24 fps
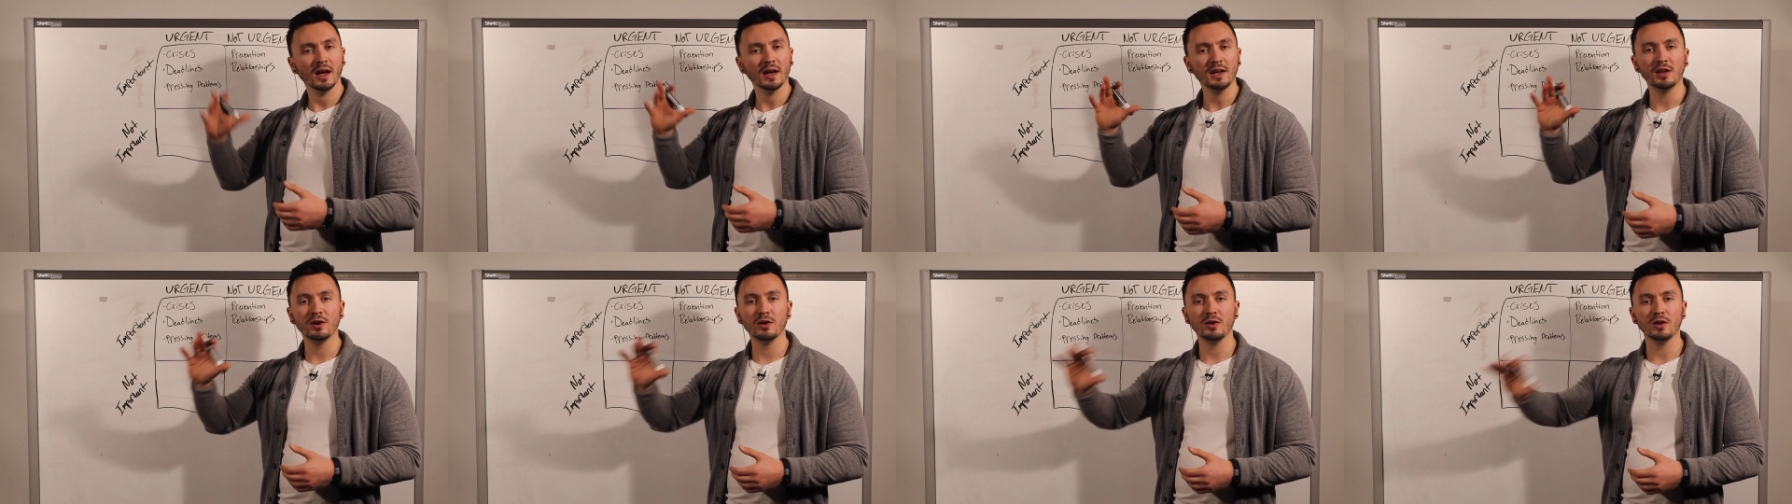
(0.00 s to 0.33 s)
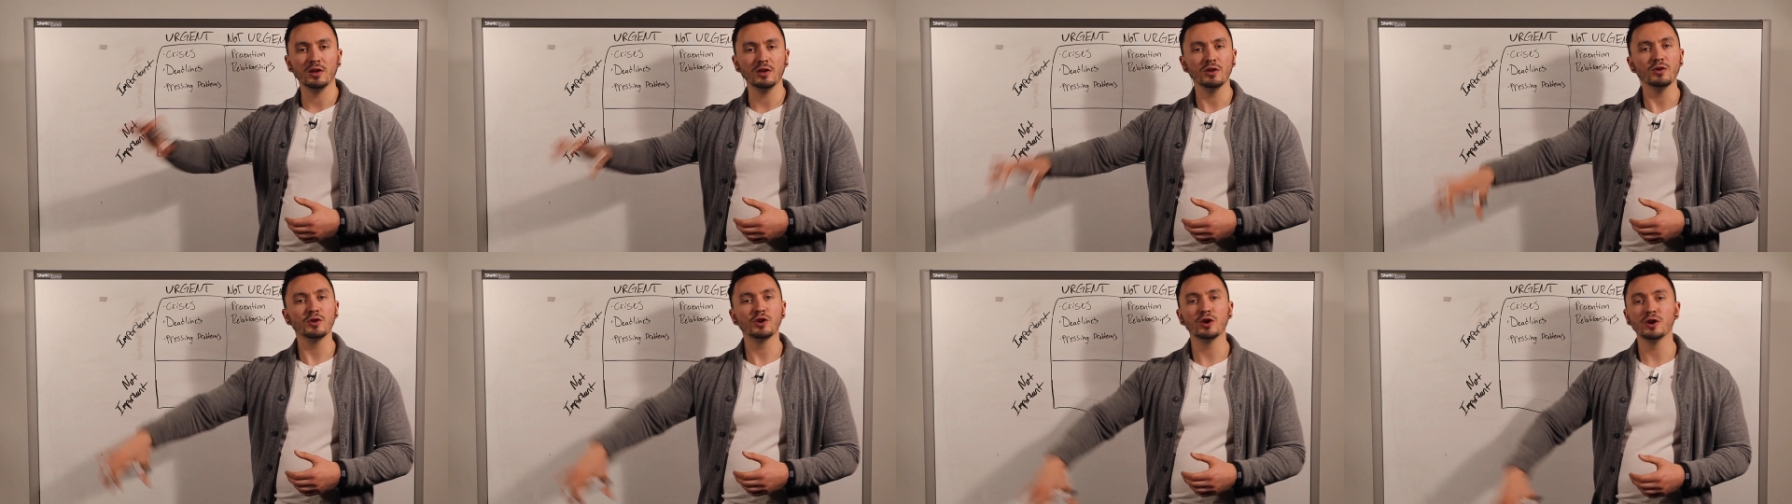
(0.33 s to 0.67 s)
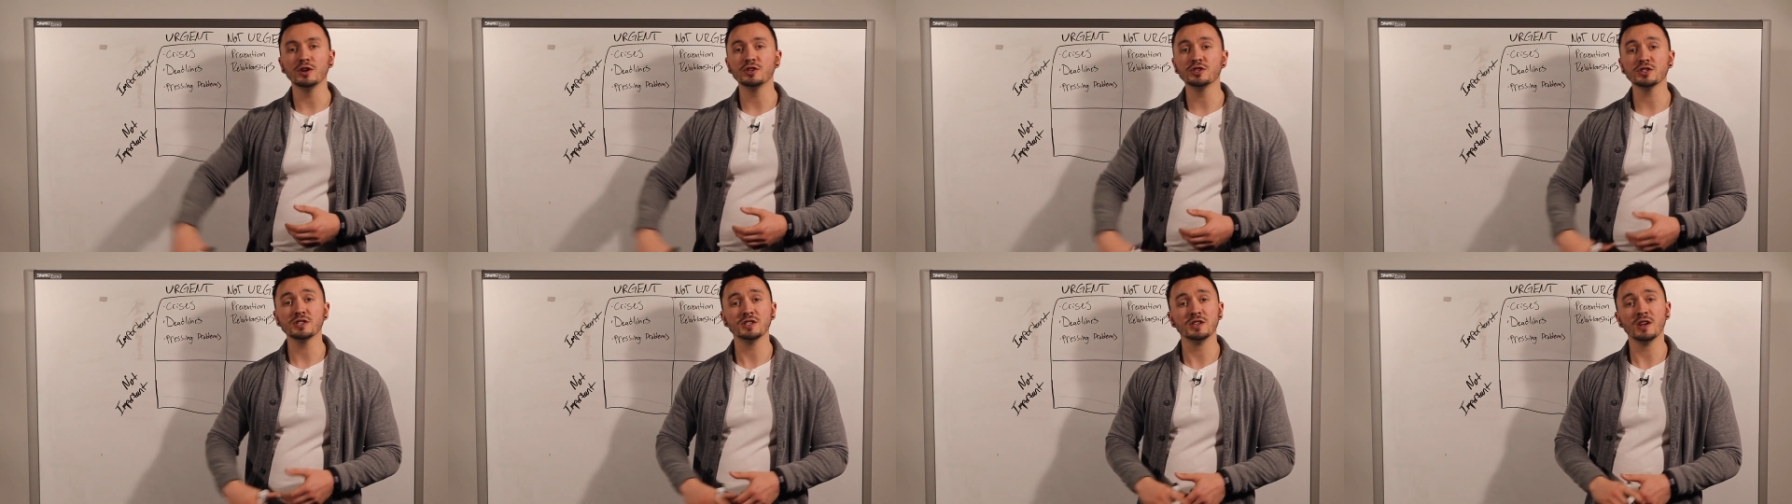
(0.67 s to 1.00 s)
You know, you
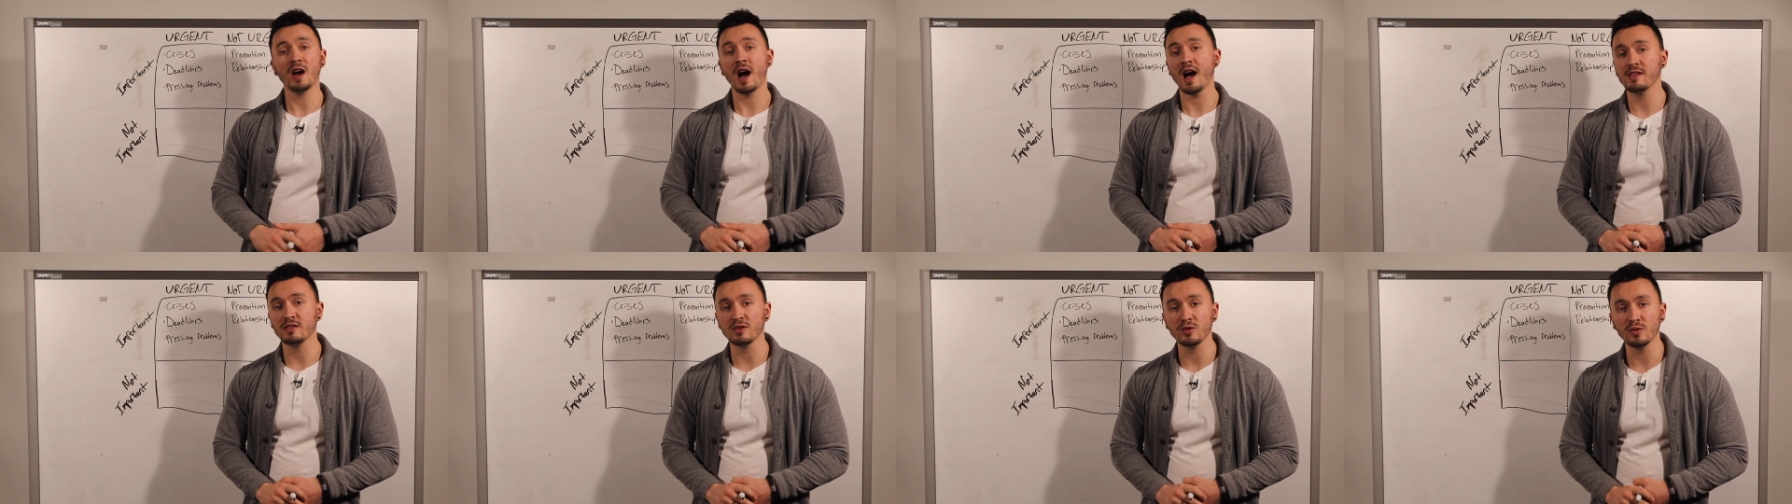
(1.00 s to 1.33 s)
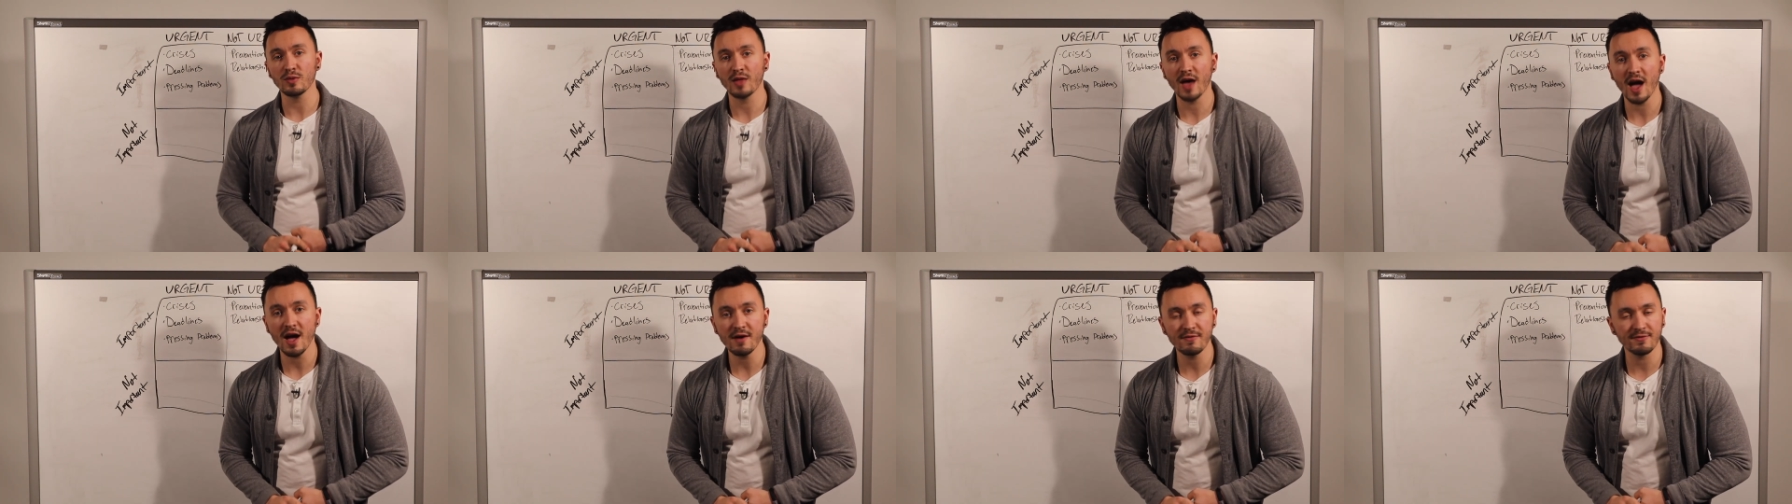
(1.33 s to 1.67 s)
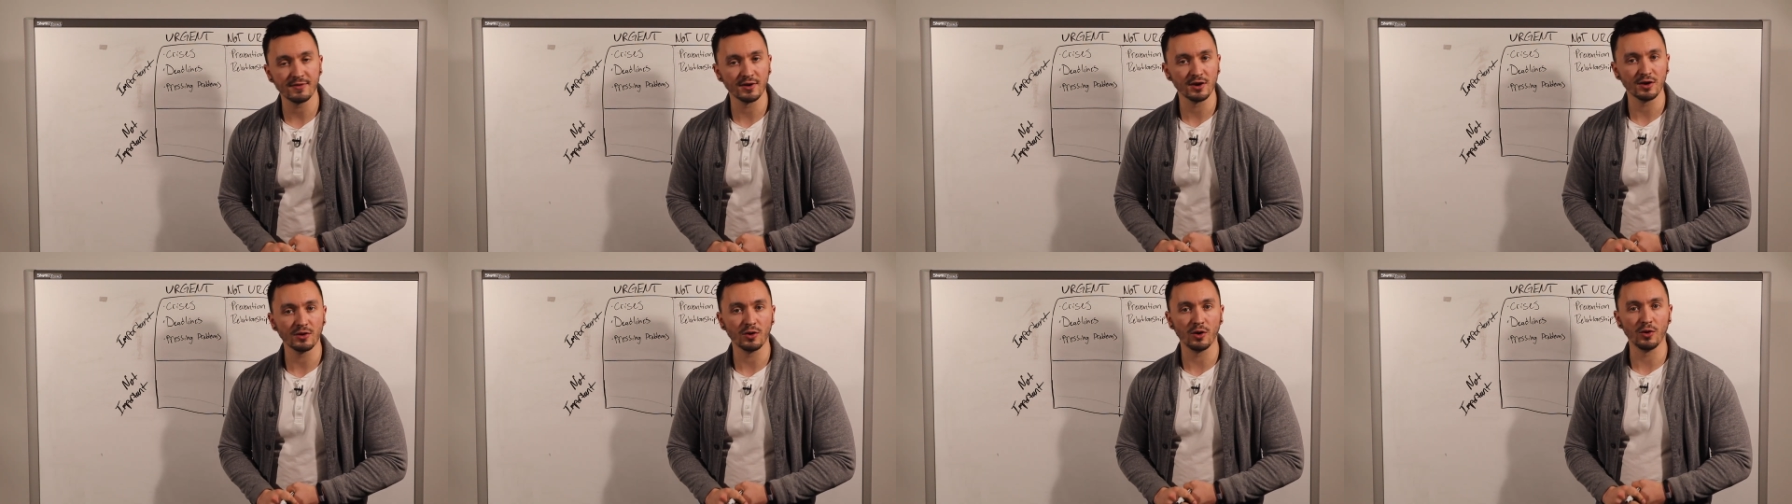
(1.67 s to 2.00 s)
could just not do that
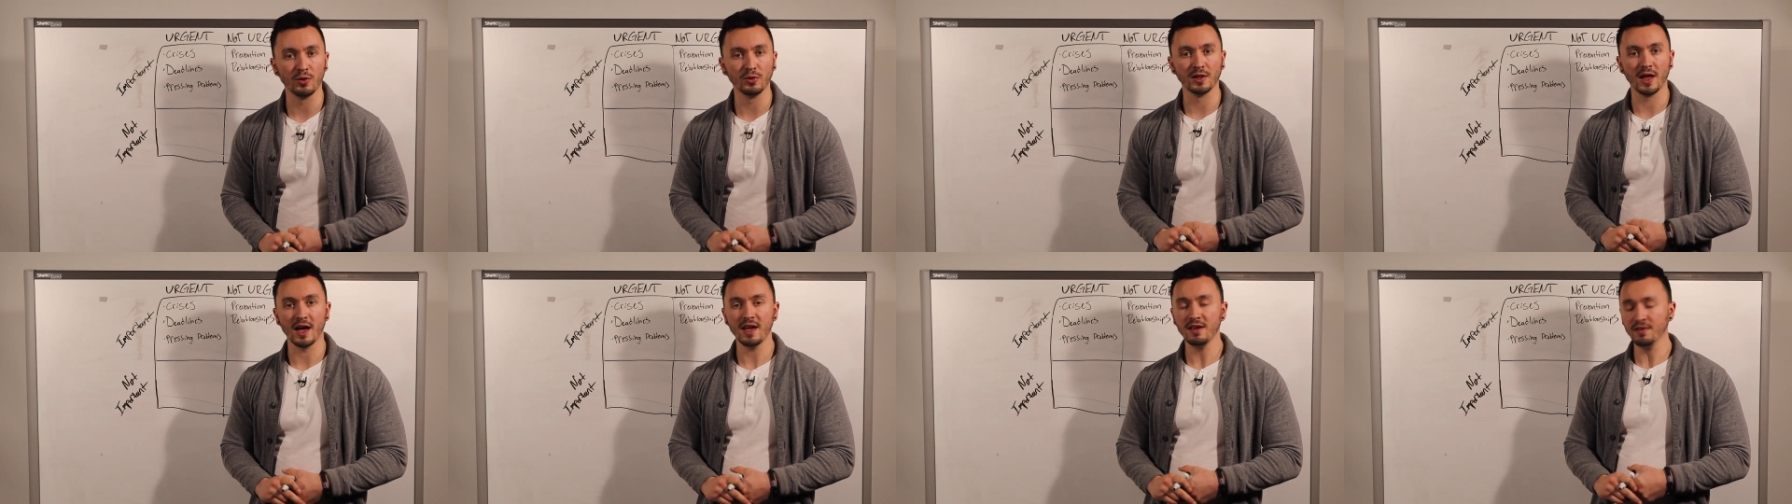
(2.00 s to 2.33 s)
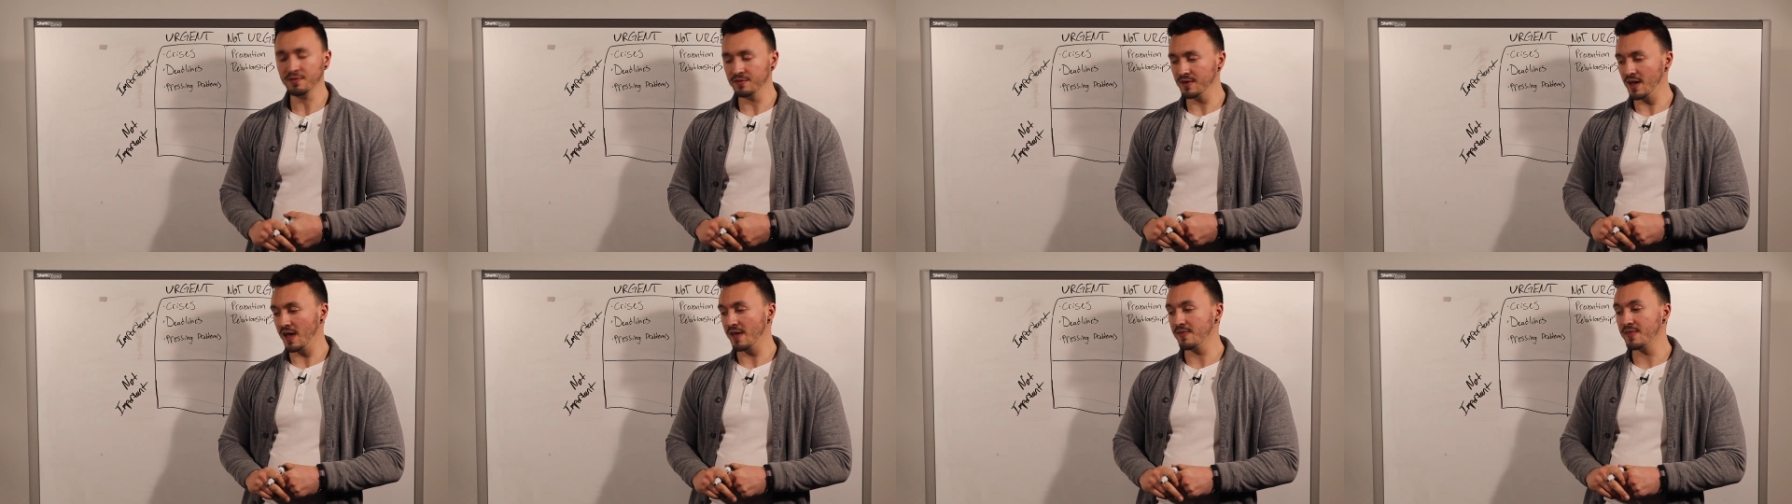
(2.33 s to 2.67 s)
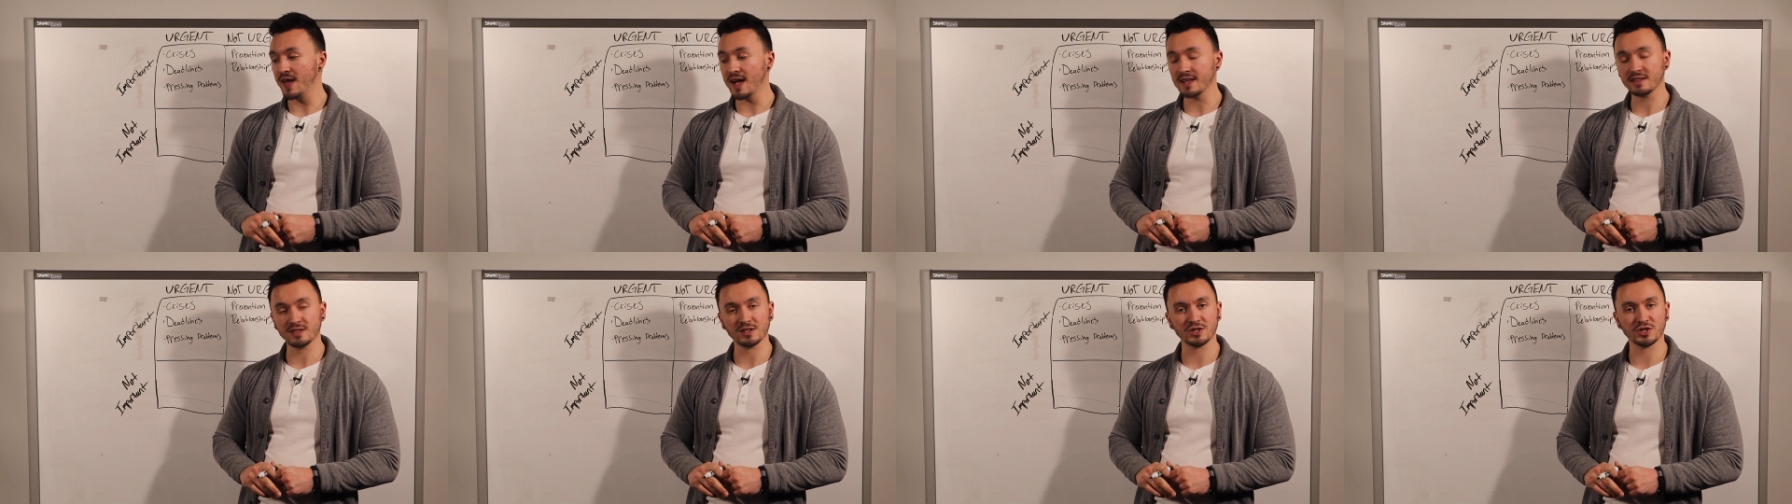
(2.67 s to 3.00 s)
for your whole life, and
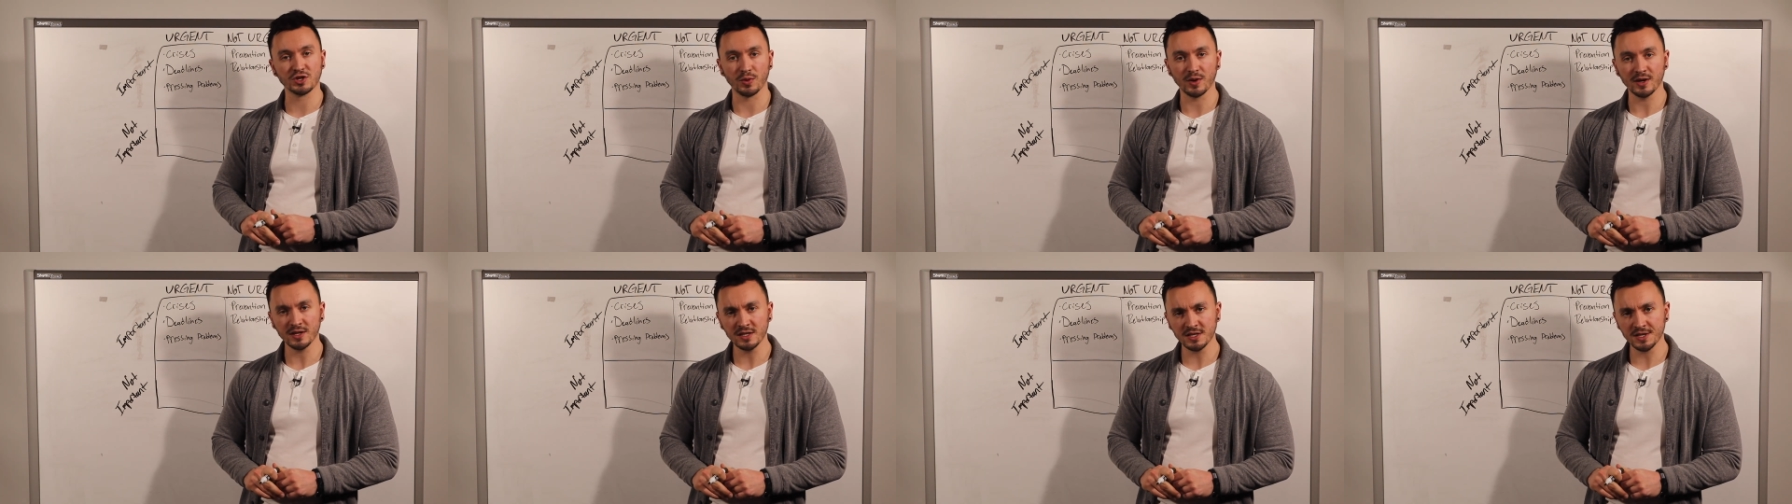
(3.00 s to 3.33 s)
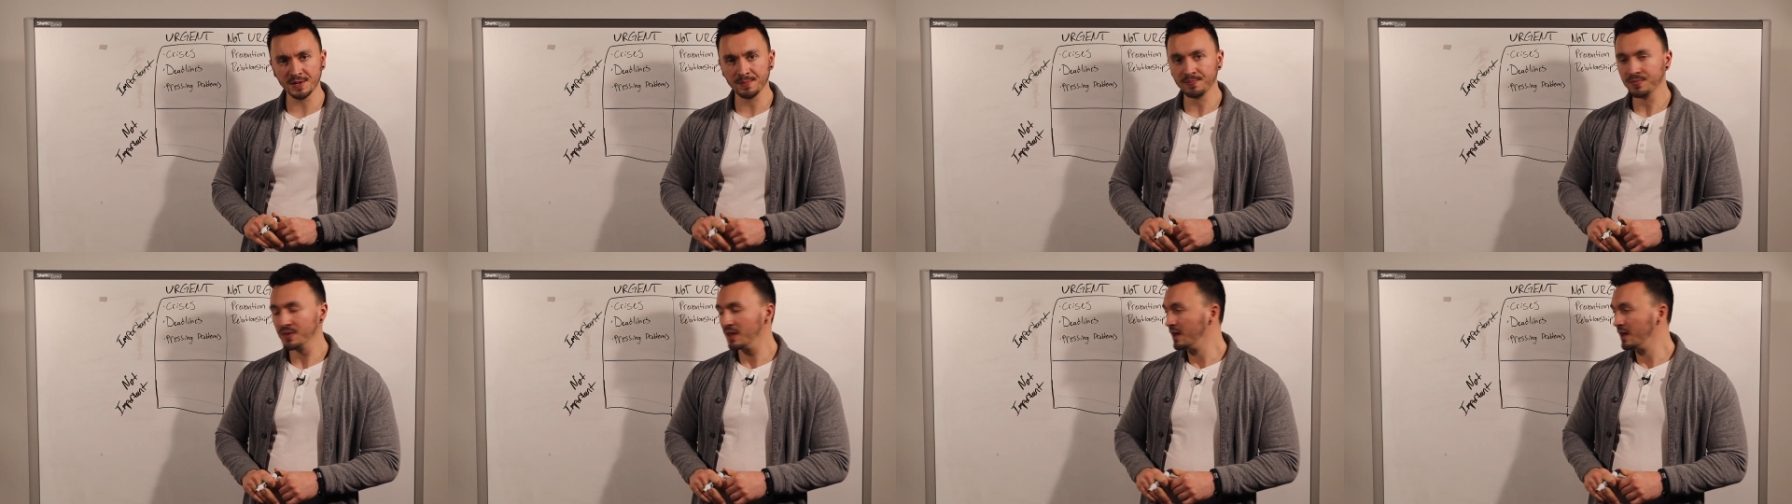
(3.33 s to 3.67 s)
that's a choice.